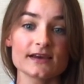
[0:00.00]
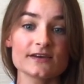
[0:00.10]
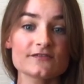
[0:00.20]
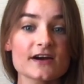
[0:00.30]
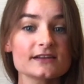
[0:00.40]
And
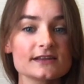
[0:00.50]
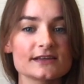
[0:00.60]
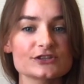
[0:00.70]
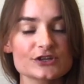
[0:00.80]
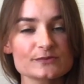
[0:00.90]
finally,
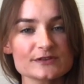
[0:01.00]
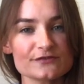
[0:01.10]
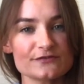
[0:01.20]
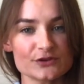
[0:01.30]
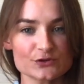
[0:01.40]
in terms of
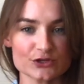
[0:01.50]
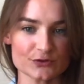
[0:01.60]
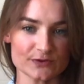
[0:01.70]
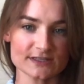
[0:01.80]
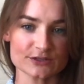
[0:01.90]
future
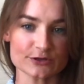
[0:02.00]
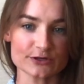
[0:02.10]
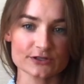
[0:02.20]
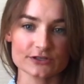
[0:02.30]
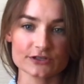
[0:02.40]

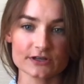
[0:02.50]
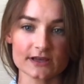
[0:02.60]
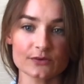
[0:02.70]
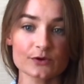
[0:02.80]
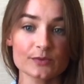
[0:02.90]
research,
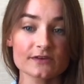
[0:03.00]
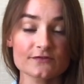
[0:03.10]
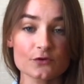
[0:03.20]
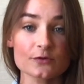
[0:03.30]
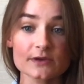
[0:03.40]
it would be
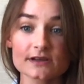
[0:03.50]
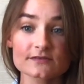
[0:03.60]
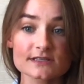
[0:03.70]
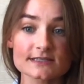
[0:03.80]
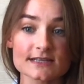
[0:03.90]
informative
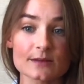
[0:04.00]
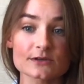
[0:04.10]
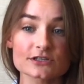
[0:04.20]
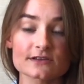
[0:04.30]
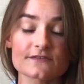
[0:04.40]
to
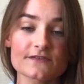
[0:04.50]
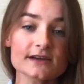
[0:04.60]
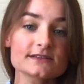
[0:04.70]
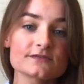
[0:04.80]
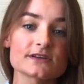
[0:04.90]
establish the
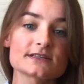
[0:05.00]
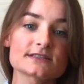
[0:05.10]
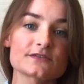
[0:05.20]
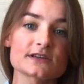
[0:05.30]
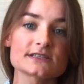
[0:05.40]
effectiveness
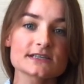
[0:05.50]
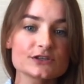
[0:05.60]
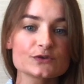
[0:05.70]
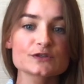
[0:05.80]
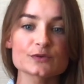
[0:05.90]
of
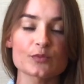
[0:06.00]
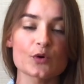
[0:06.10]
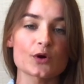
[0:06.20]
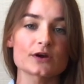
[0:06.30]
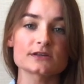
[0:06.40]
continued
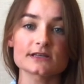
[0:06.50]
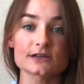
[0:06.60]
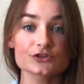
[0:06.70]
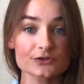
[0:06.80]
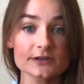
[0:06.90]
support
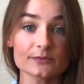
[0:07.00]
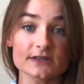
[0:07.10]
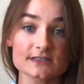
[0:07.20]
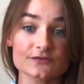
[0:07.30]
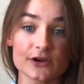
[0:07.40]
and
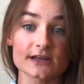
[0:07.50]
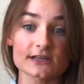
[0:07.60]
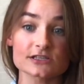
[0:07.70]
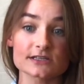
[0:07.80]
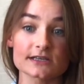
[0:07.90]
treatments for
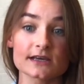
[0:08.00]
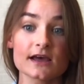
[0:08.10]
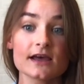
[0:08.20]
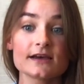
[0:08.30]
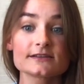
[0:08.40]
ADHD
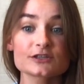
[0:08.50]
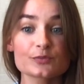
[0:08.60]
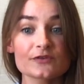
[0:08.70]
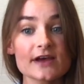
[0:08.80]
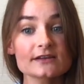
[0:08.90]
to
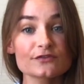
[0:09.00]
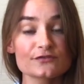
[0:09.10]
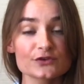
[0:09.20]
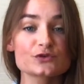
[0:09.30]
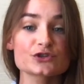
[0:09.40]
prevent
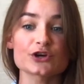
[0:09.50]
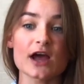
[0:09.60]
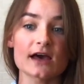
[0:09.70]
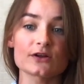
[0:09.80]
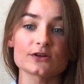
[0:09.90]
future
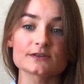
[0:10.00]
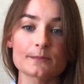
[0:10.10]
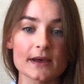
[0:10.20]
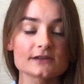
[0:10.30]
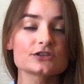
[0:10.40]
adult
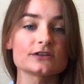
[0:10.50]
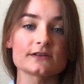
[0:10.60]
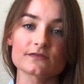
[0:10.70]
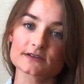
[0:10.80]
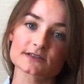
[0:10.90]
mental and
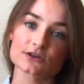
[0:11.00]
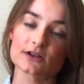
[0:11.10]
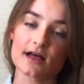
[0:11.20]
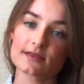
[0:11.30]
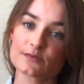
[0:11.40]
physical
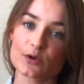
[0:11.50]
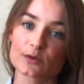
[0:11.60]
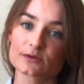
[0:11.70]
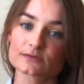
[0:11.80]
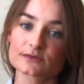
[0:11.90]
health
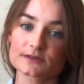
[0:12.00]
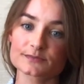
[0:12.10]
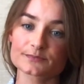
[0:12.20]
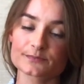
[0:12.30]
problems.